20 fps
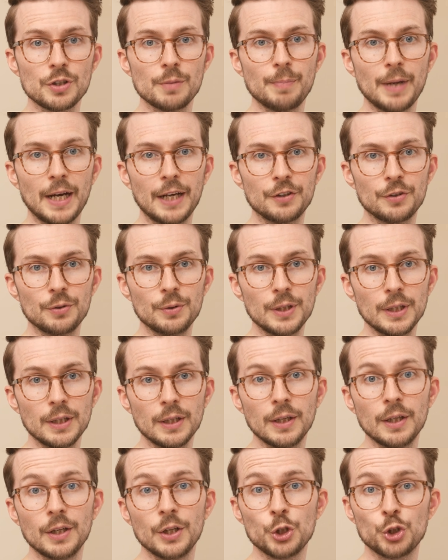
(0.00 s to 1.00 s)
and battery
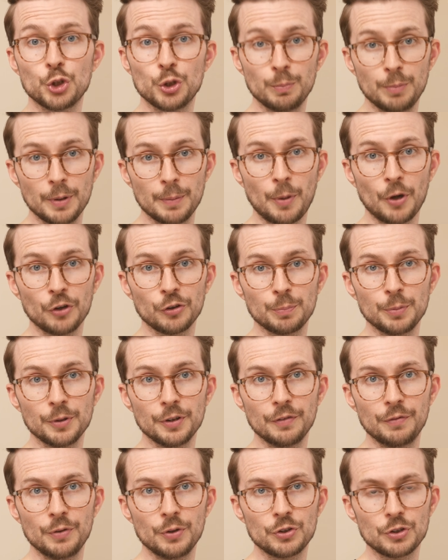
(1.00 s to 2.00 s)
should be possible in
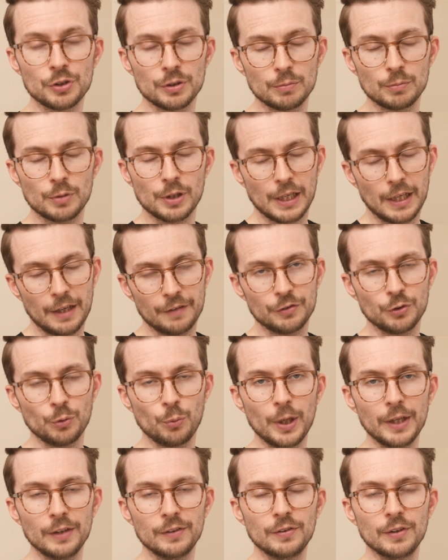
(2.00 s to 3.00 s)
the future. We're going to have to
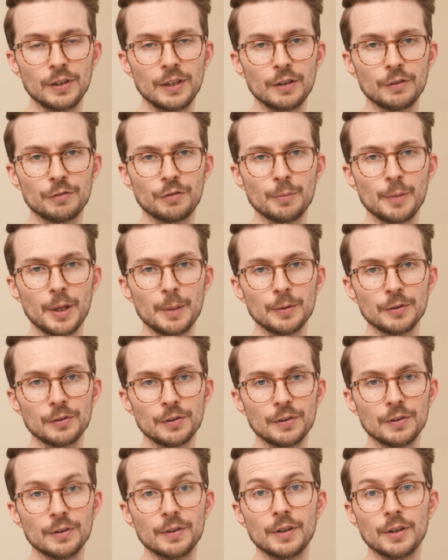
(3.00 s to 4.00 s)
wait to hear from
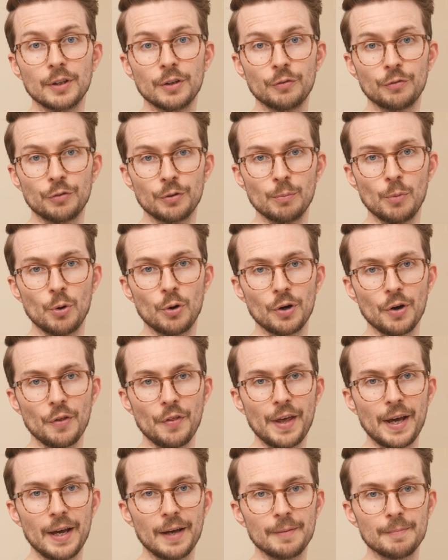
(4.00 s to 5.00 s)
Ableton for more on
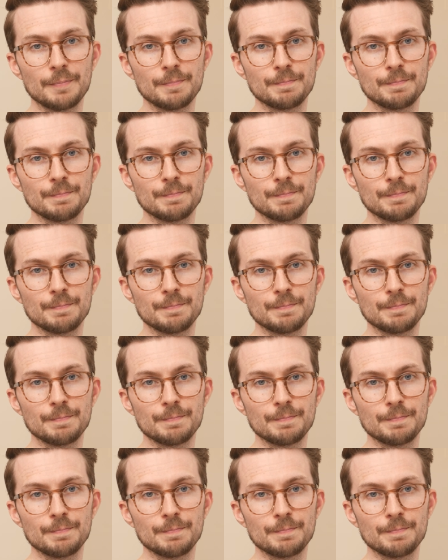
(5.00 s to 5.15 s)
that.